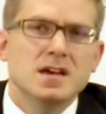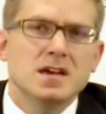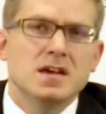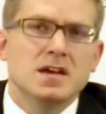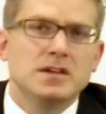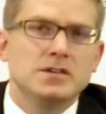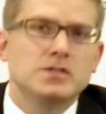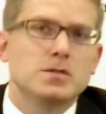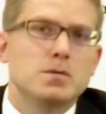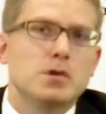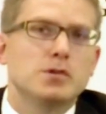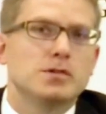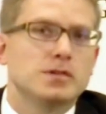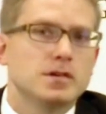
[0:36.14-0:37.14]
It's the
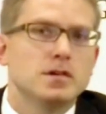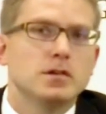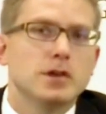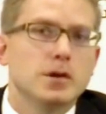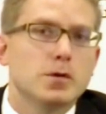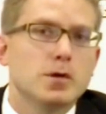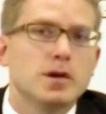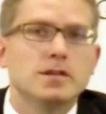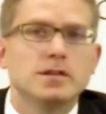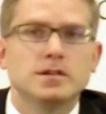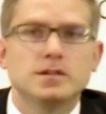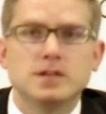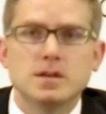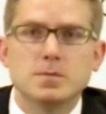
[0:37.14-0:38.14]
most liquid,
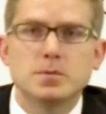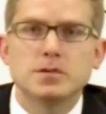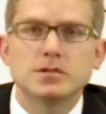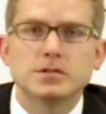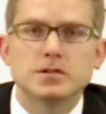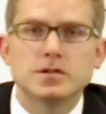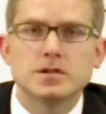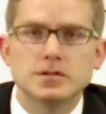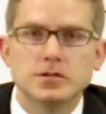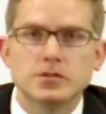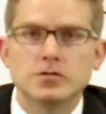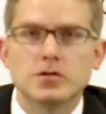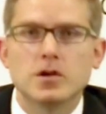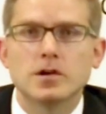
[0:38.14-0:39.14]
the deepest,
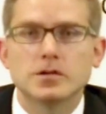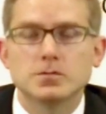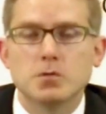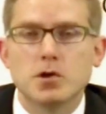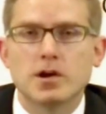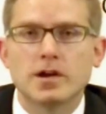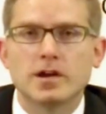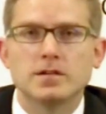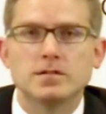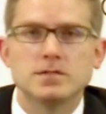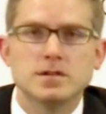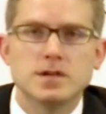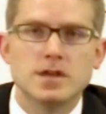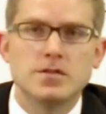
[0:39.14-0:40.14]
the strongest
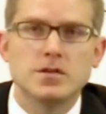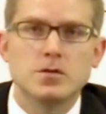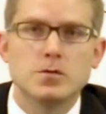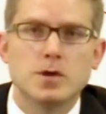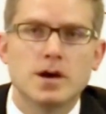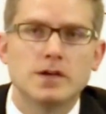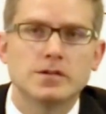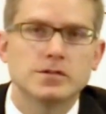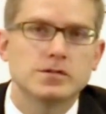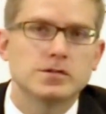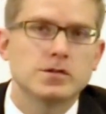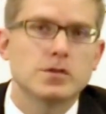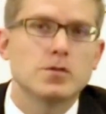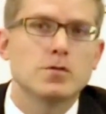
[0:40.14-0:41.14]
market in the U.S.,
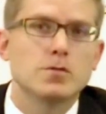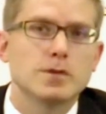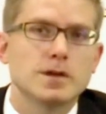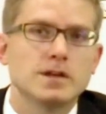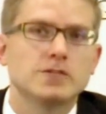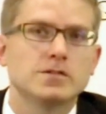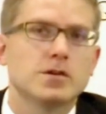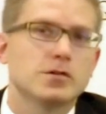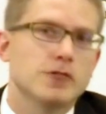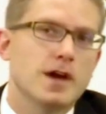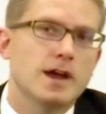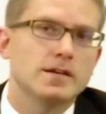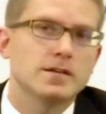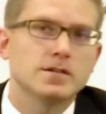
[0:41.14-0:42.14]
and so the REITs are
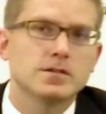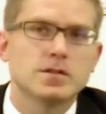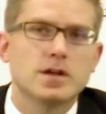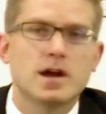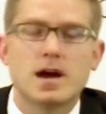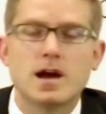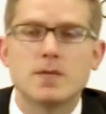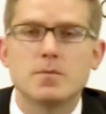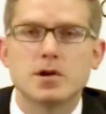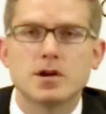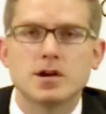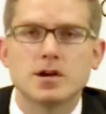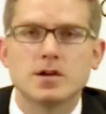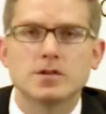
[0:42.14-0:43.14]
attracted to the high
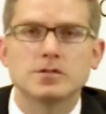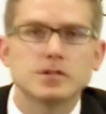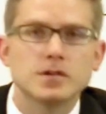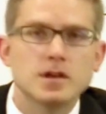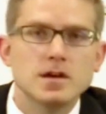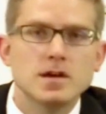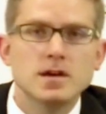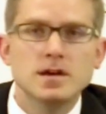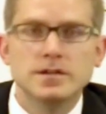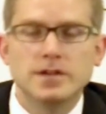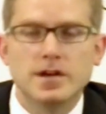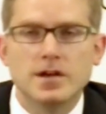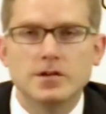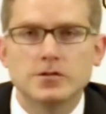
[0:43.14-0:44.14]
barriers
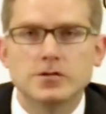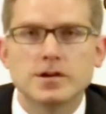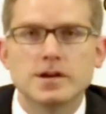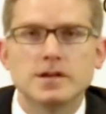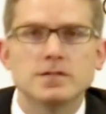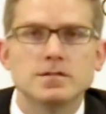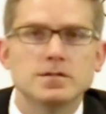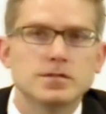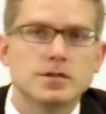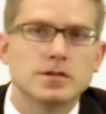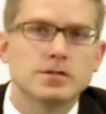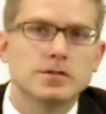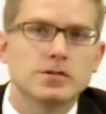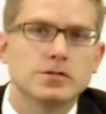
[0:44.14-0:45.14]
to entry,
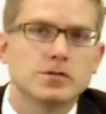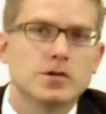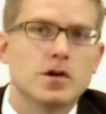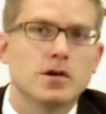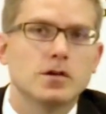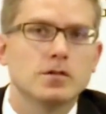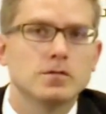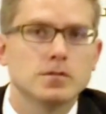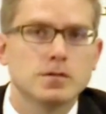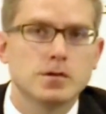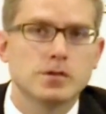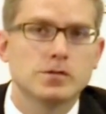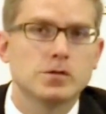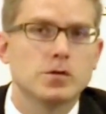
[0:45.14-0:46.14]
the strong
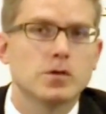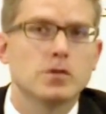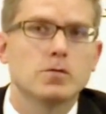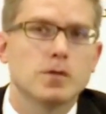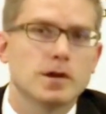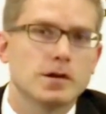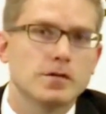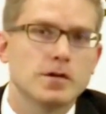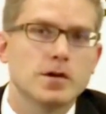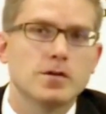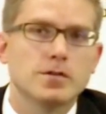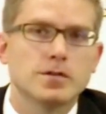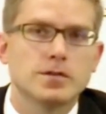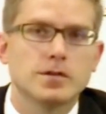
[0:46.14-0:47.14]
historical rent
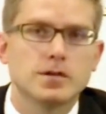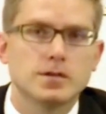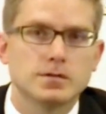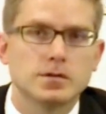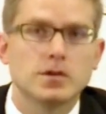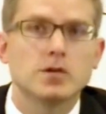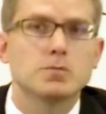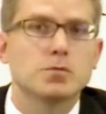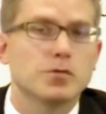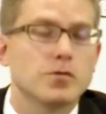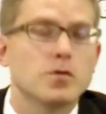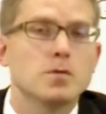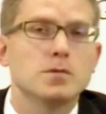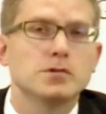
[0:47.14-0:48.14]
growth, and the good
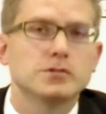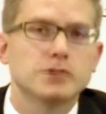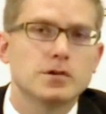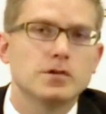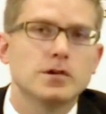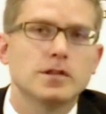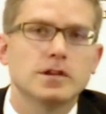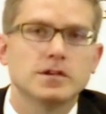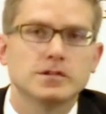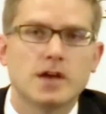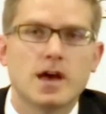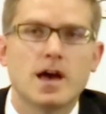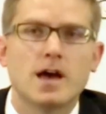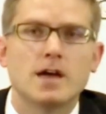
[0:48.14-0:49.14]
performance generally that
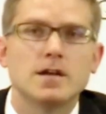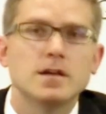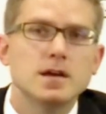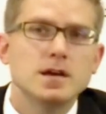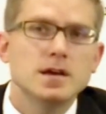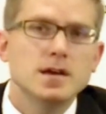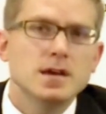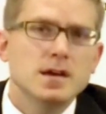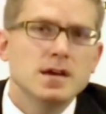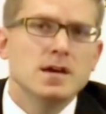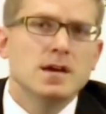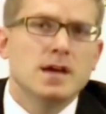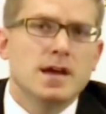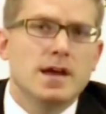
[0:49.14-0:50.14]
it's had.
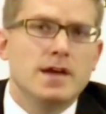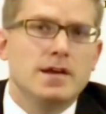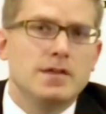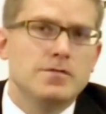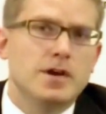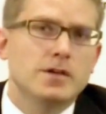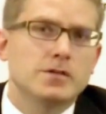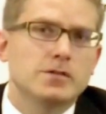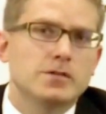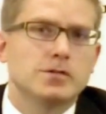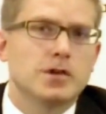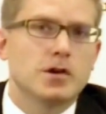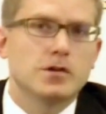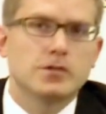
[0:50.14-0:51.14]
And
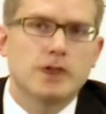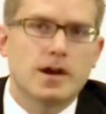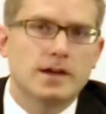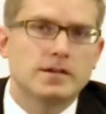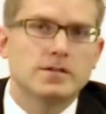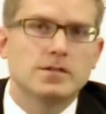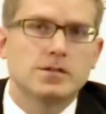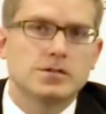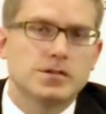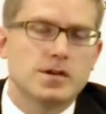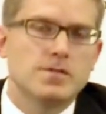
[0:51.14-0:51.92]
investors are attracted to the same